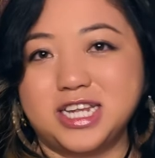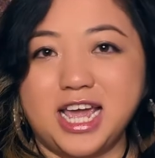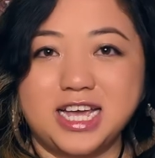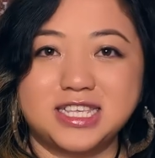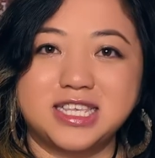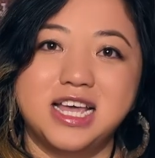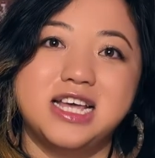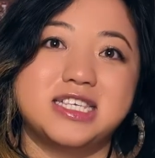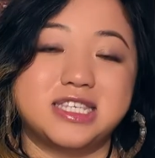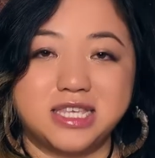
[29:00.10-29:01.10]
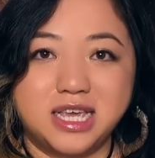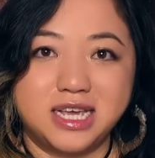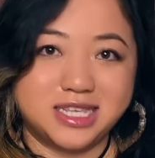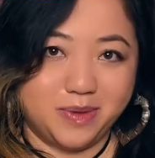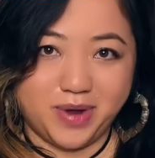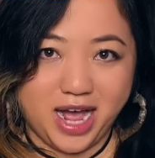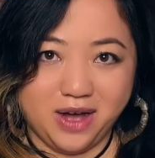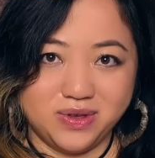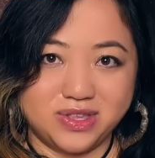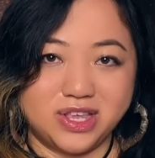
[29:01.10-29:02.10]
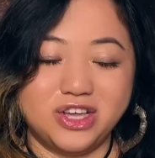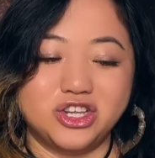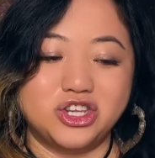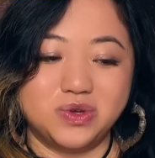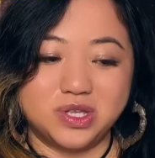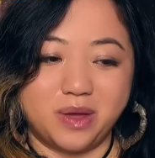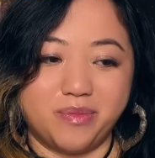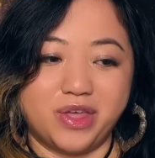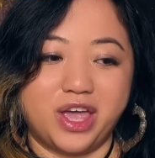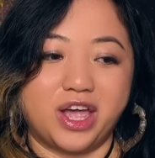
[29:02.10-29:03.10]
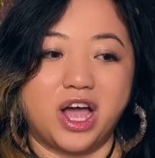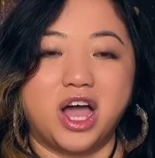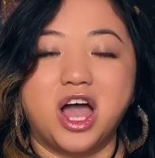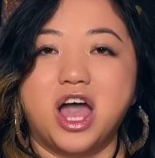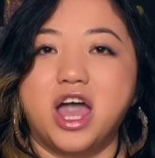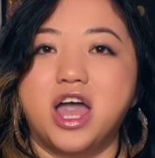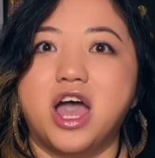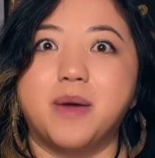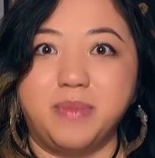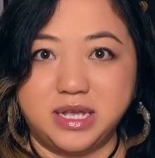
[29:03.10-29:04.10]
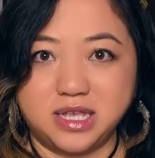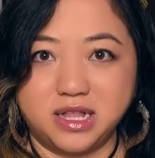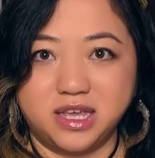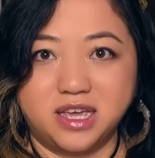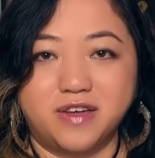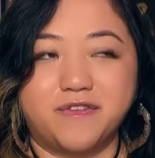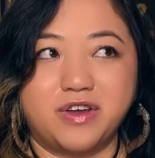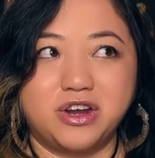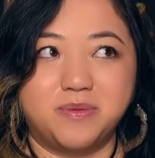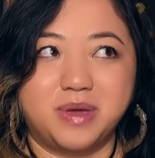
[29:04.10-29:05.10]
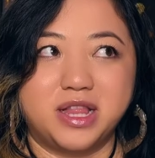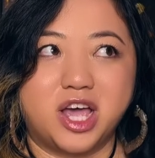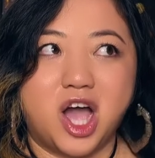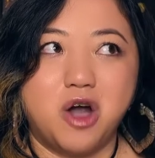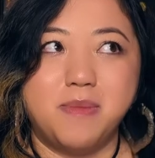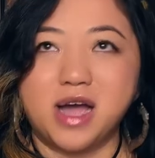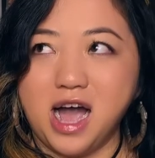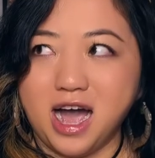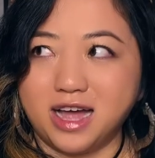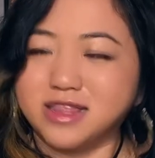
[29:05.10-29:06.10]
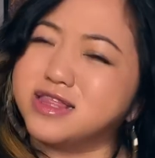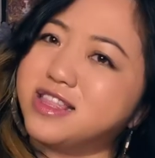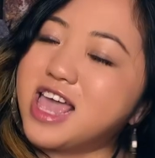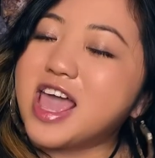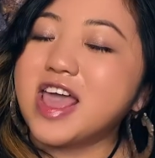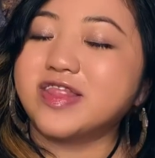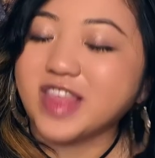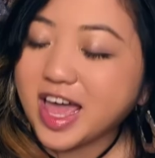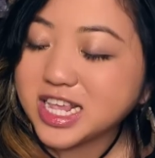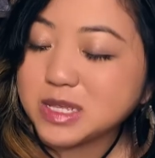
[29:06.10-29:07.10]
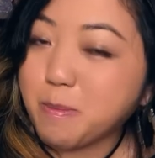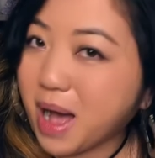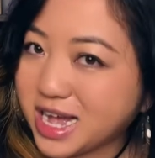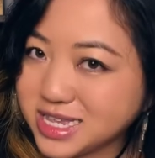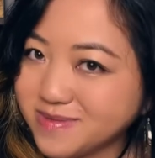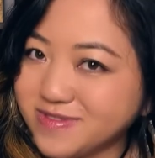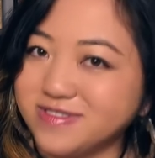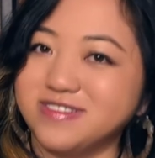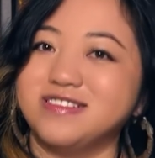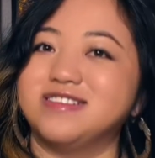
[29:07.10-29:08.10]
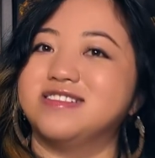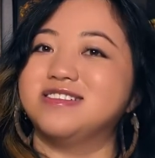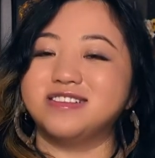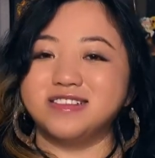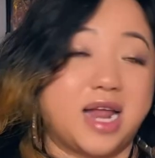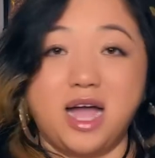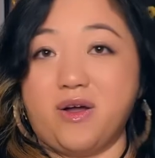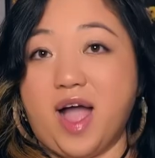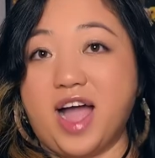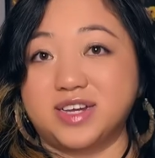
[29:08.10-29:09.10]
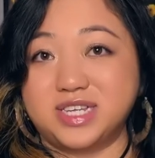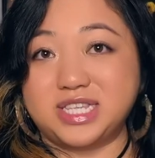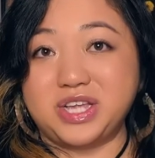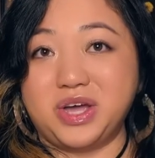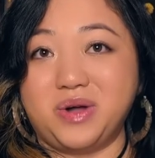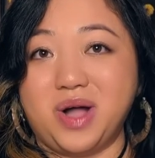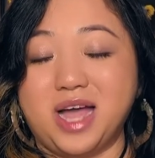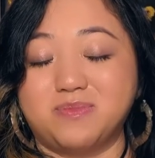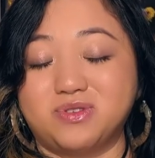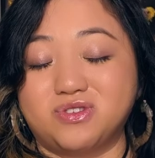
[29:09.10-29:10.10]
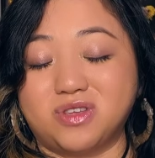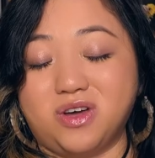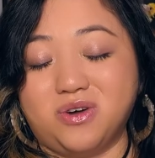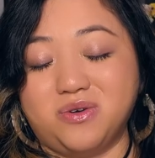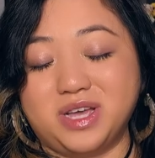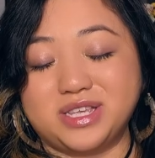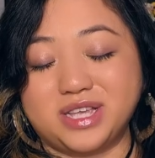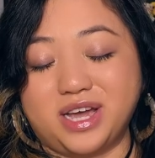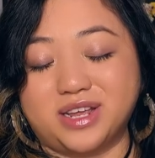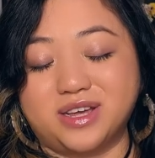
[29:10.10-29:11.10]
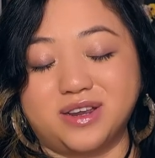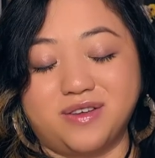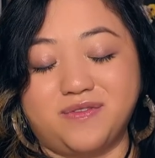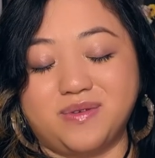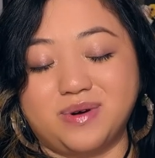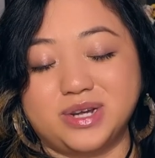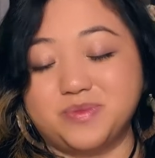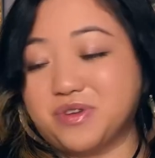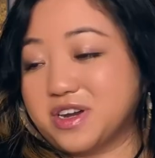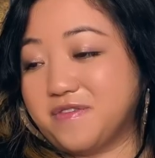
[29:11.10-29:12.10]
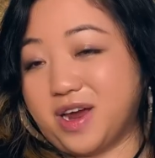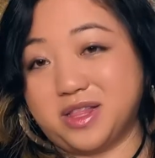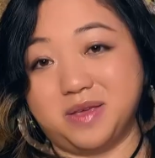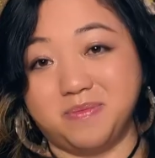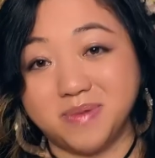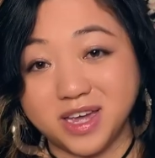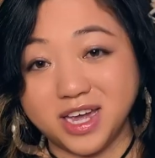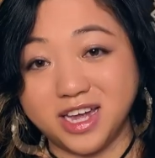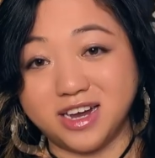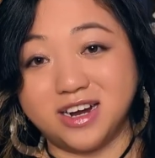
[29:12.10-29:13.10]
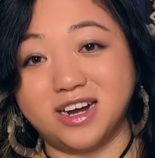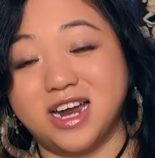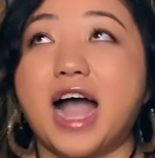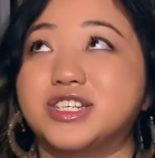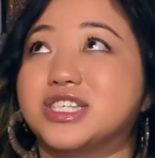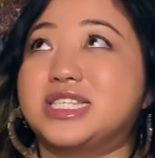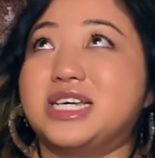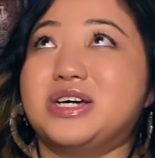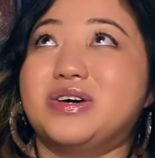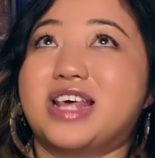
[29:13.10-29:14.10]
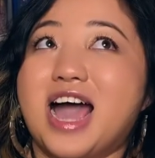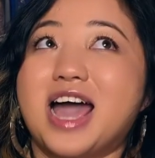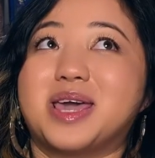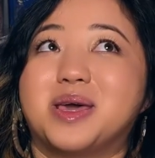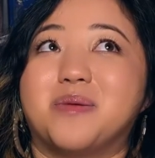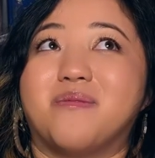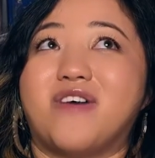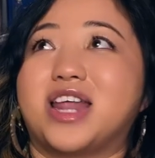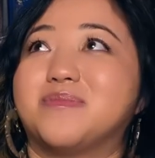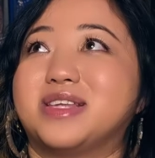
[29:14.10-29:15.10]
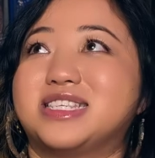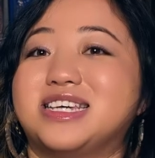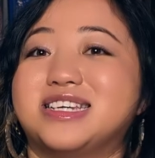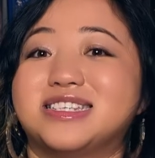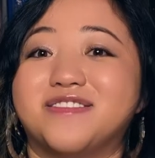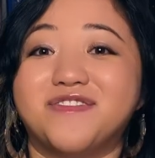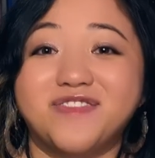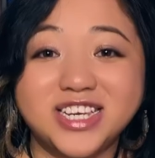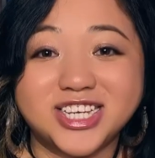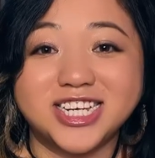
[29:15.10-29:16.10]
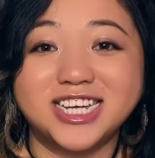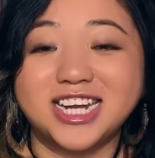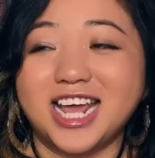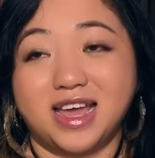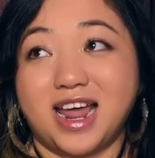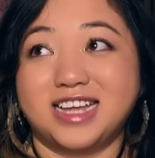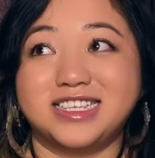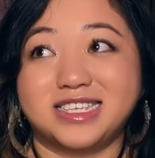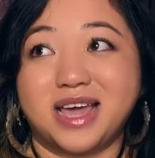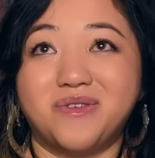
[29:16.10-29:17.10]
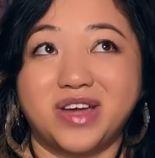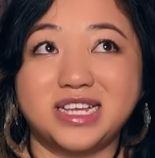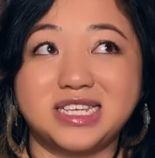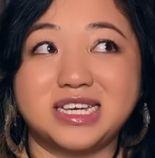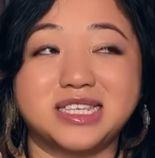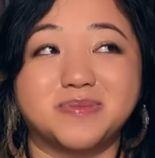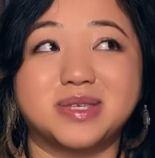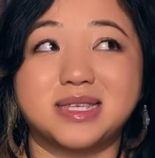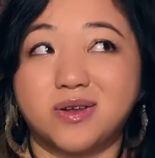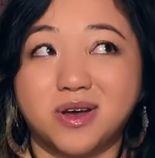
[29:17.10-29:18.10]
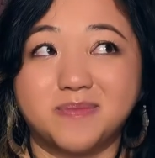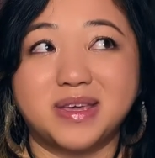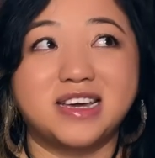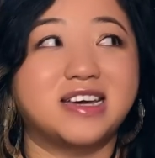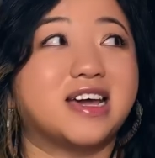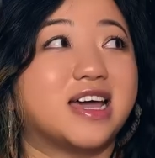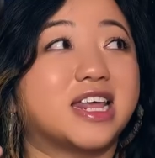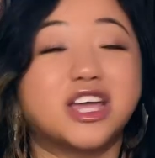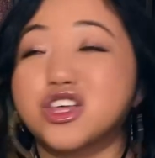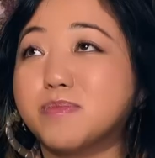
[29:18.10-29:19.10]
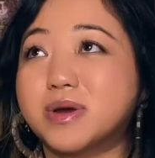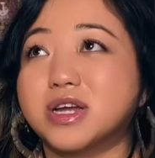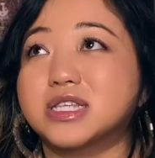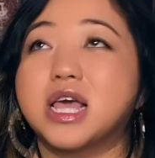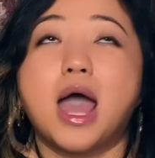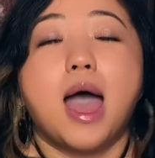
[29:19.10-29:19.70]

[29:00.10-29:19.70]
takes seeing someone else do something amazingly for you to be like, oh my god, that is possible. Now, I just know I'm so excited for spring to finally be here. I just know that I am vitamin D deficient, and I just can't wait to get some sun on me and hear the birds